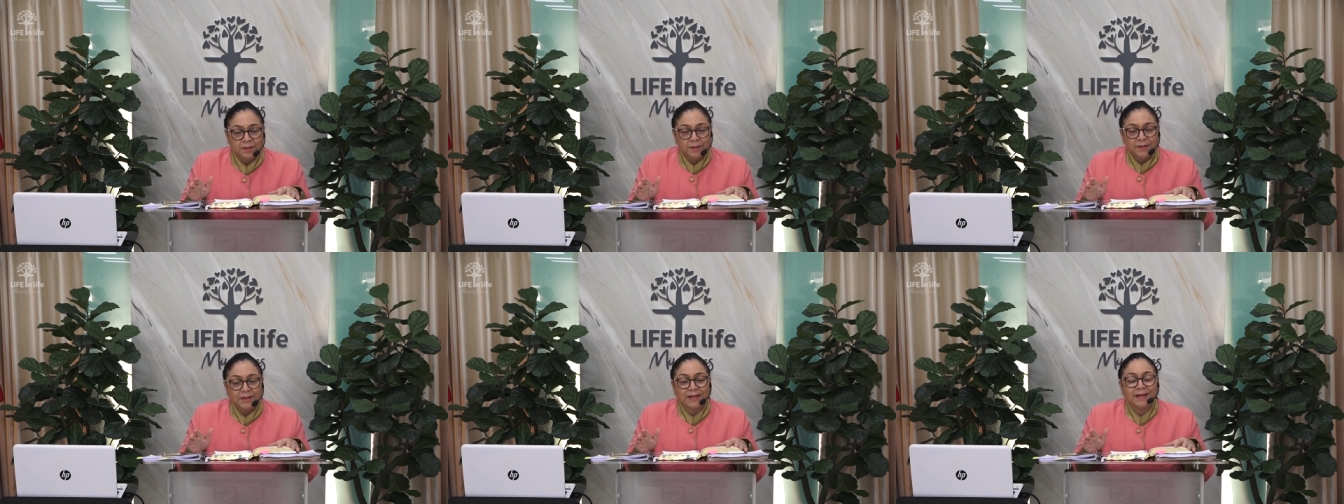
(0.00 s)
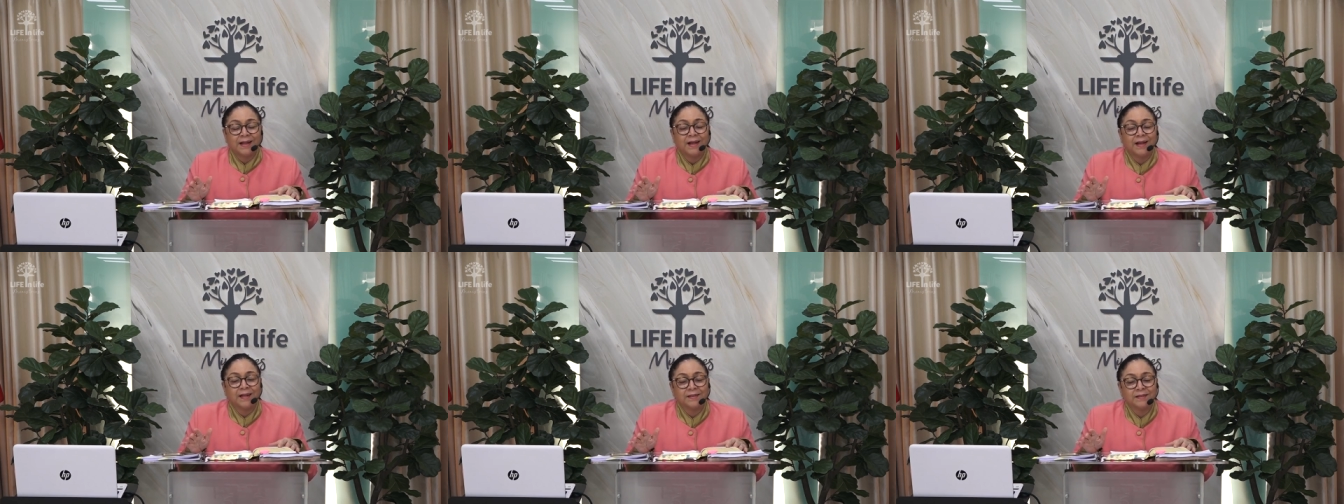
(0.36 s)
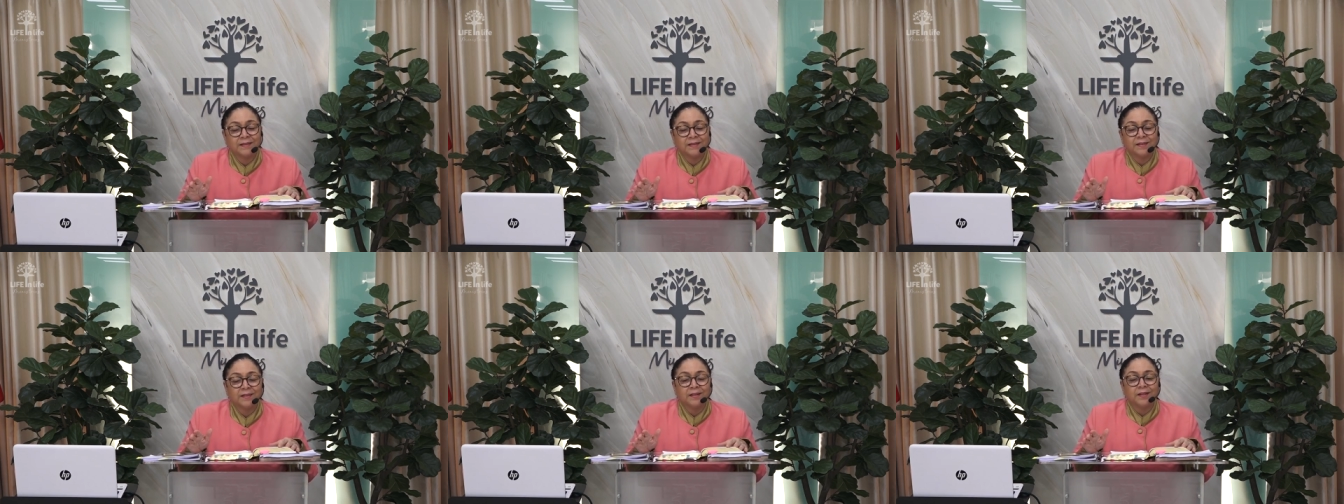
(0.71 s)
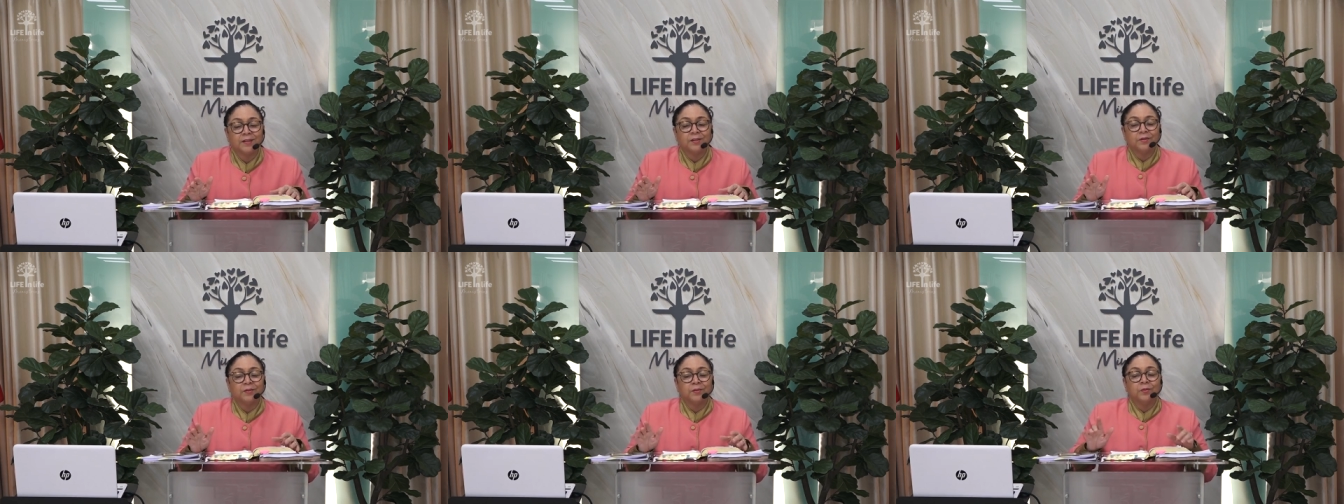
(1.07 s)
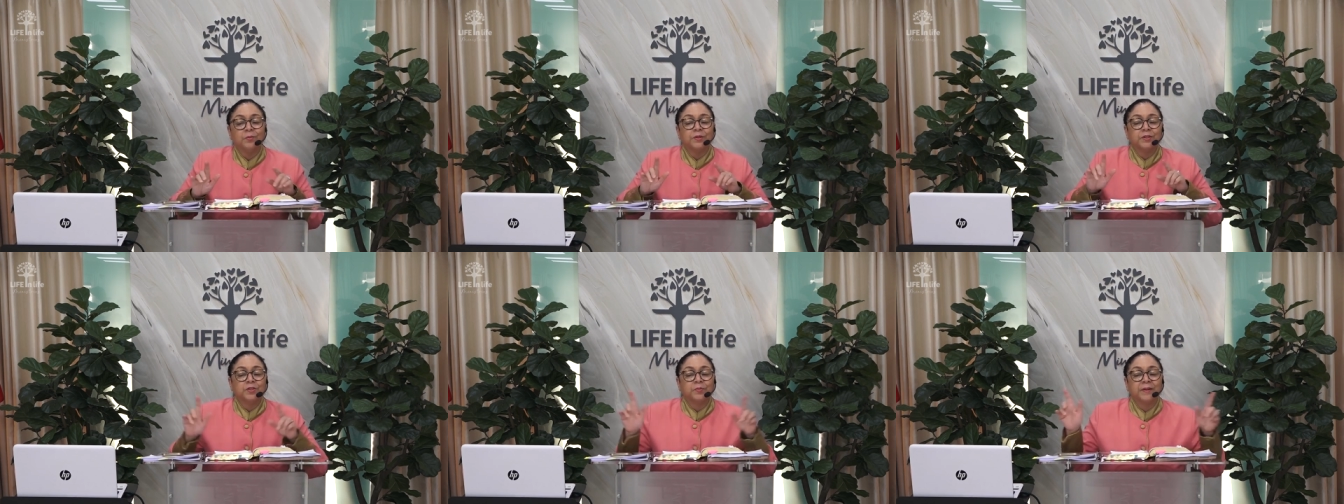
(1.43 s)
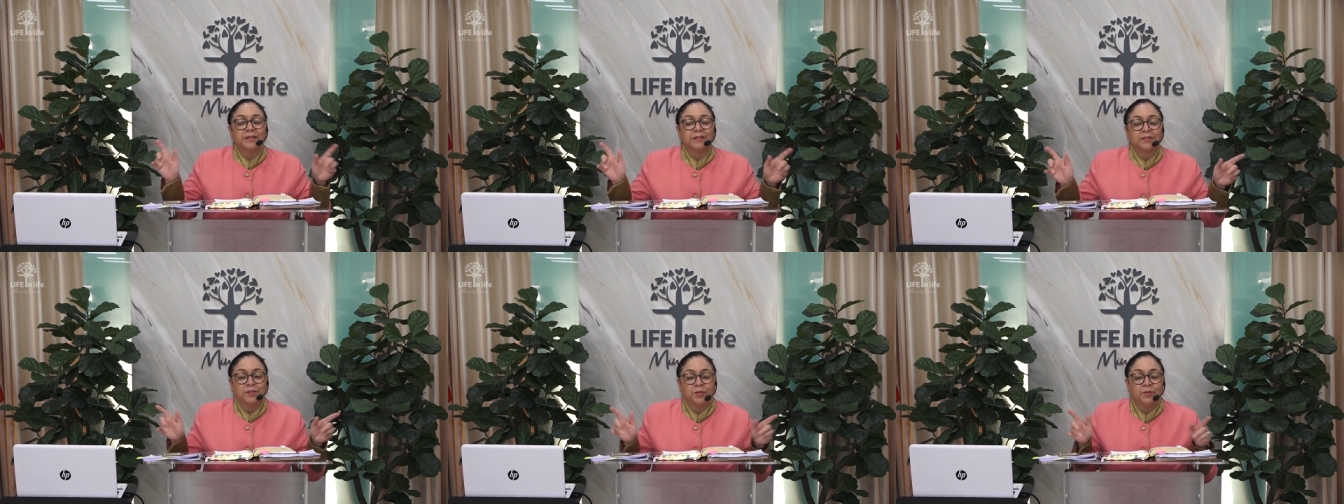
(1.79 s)
You can't, you, you don't know which way
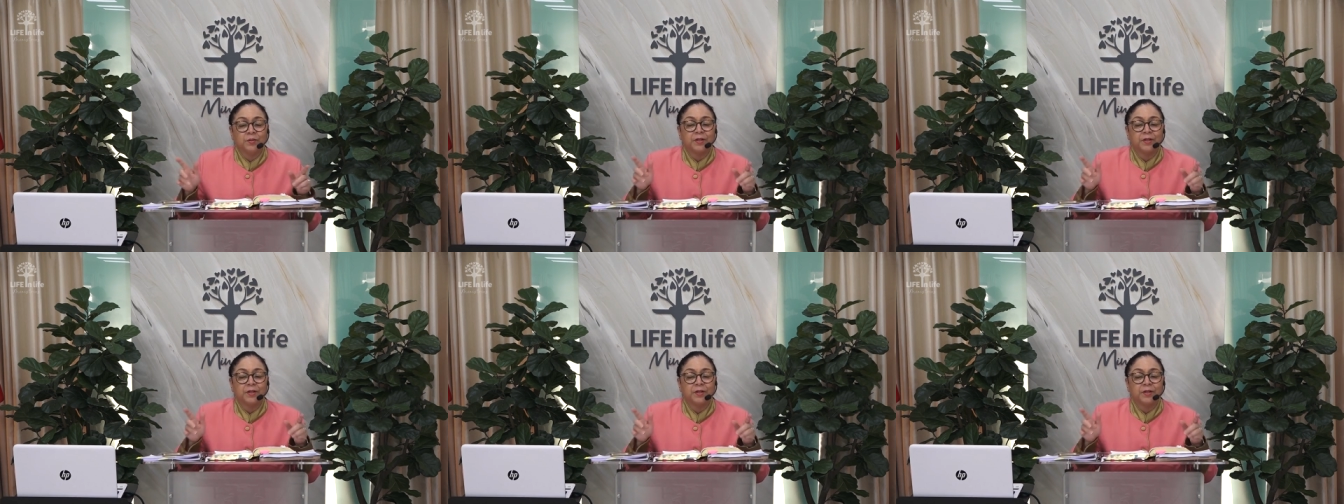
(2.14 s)
to go,